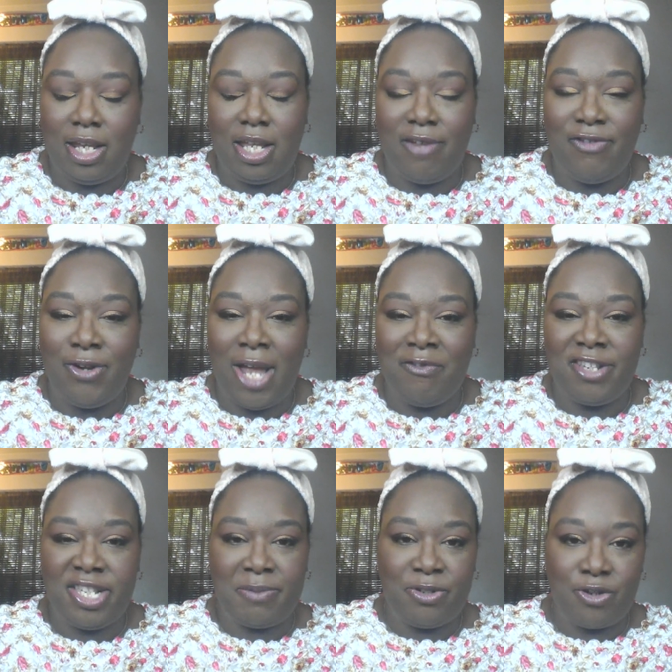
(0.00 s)
If you haven't
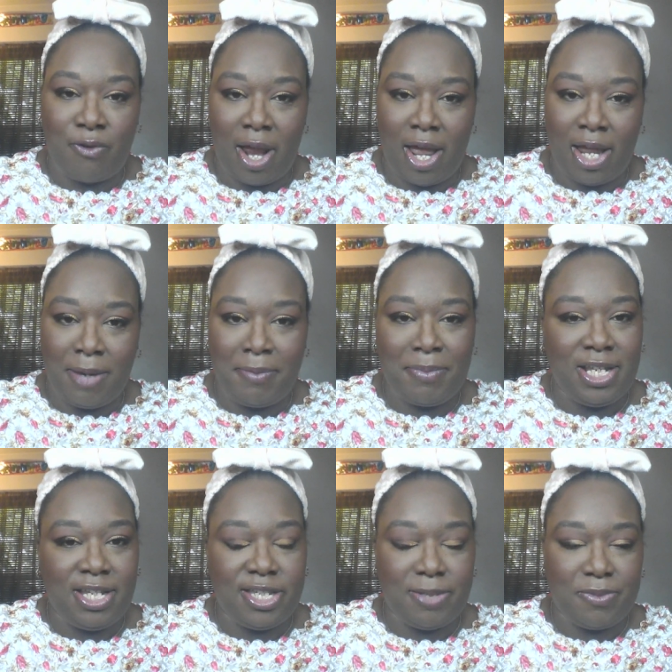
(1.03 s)
subscribed,
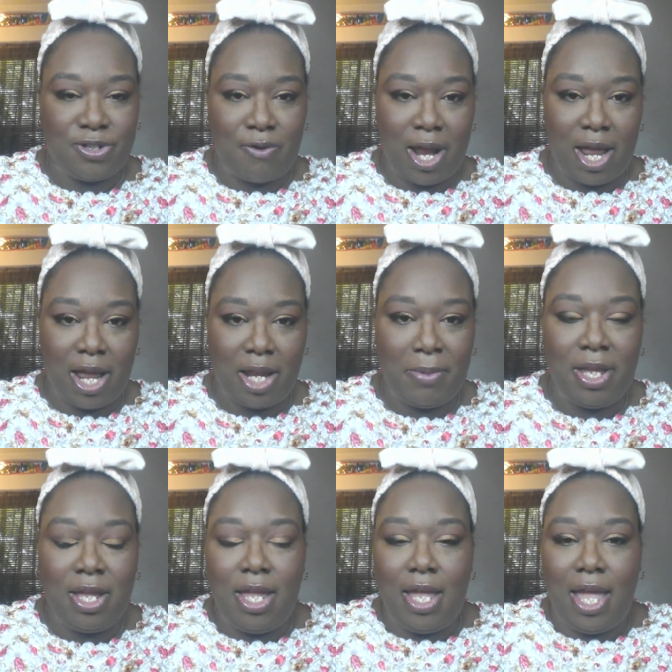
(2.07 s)
please subscribe,
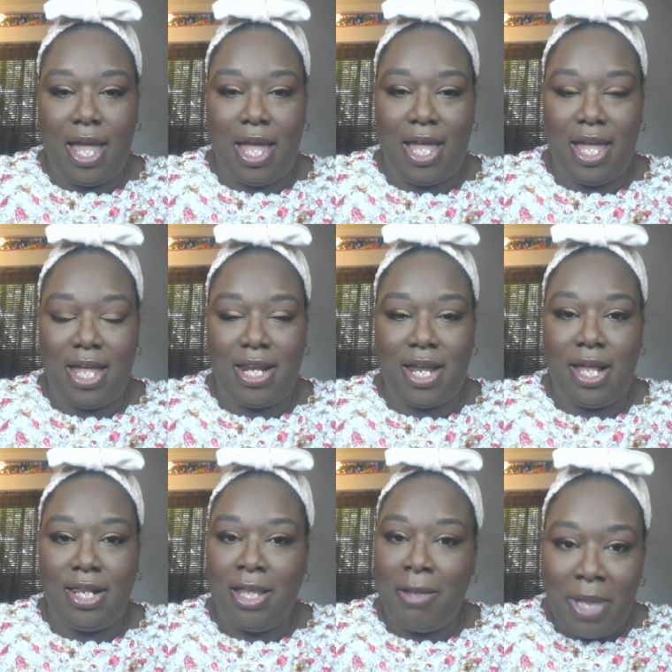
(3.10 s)
and
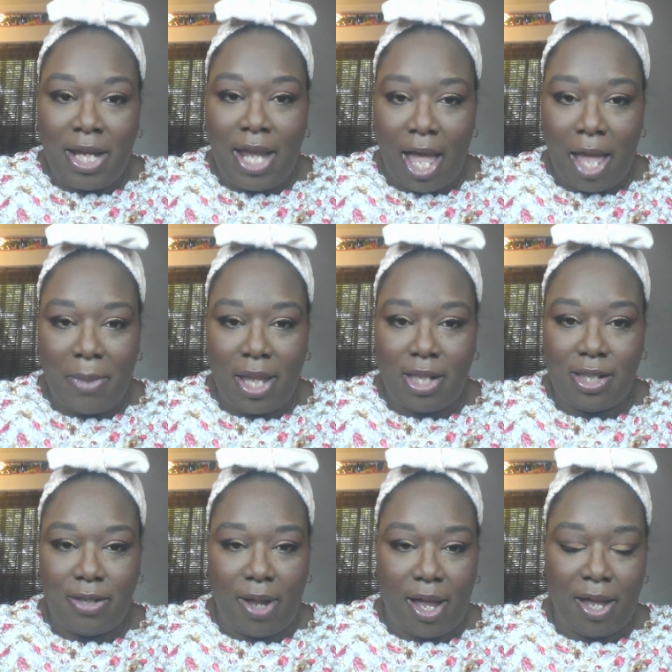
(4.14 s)
leave me a comment.
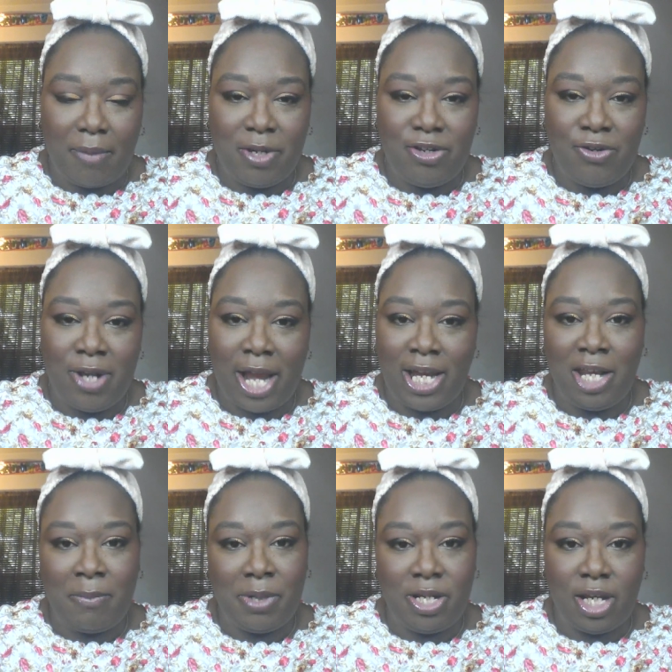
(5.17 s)
Did you like any
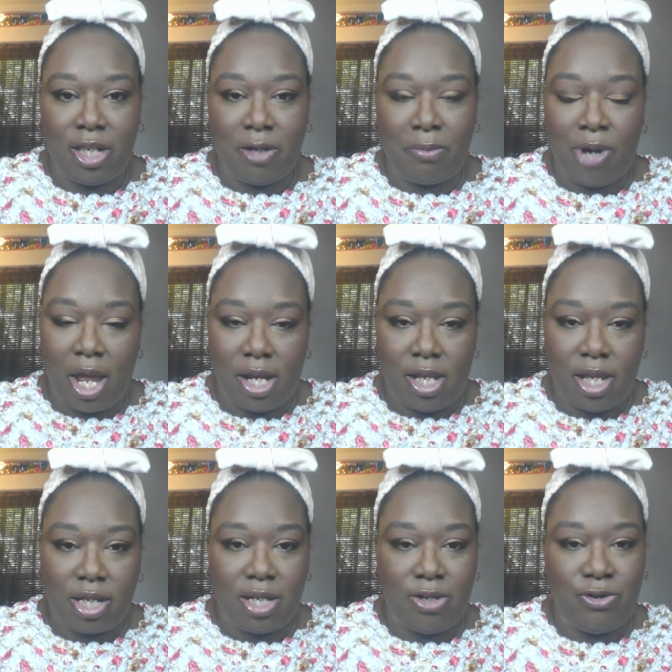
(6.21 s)
particular
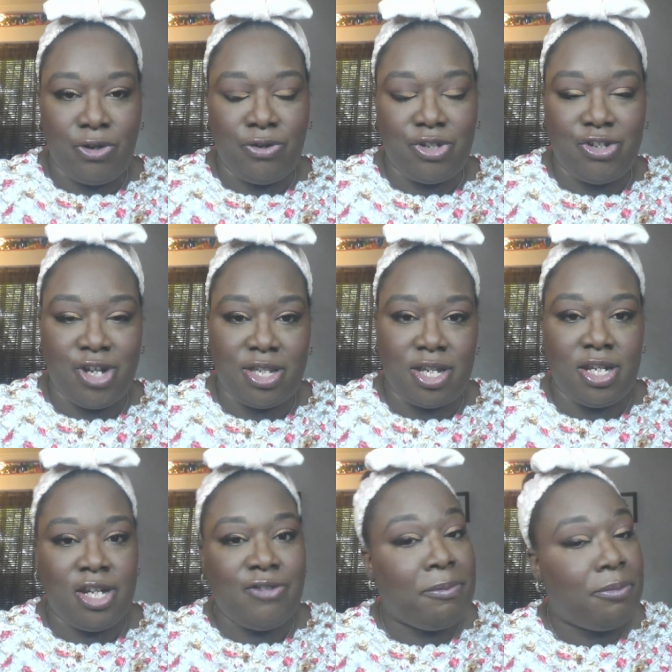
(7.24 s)
product? Do you suggest a
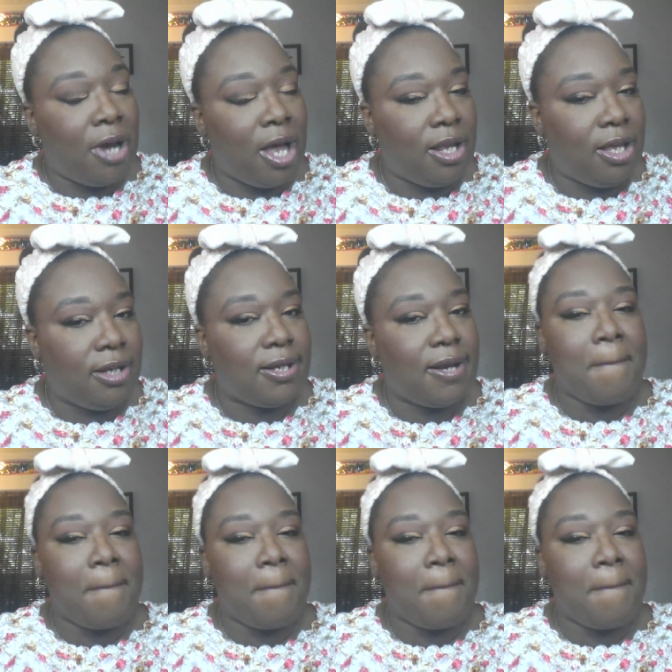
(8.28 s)
different product?